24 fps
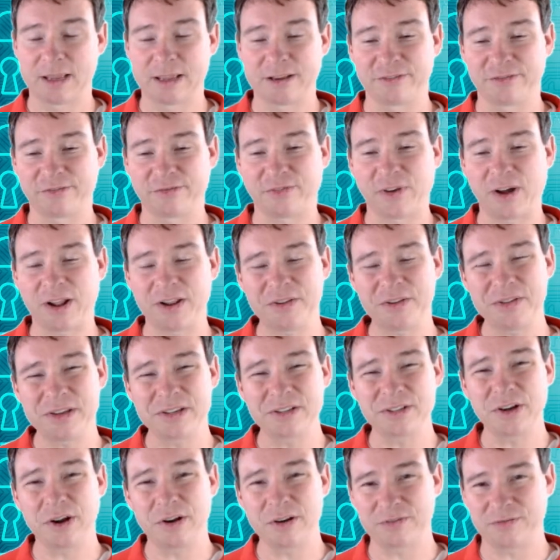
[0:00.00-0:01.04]
and follow
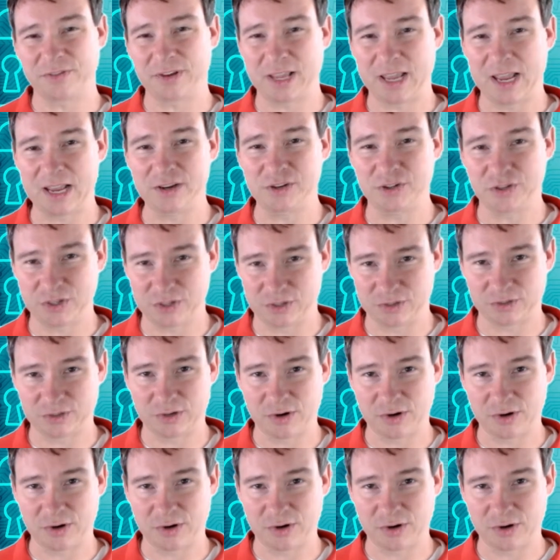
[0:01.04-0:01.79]
these notifications.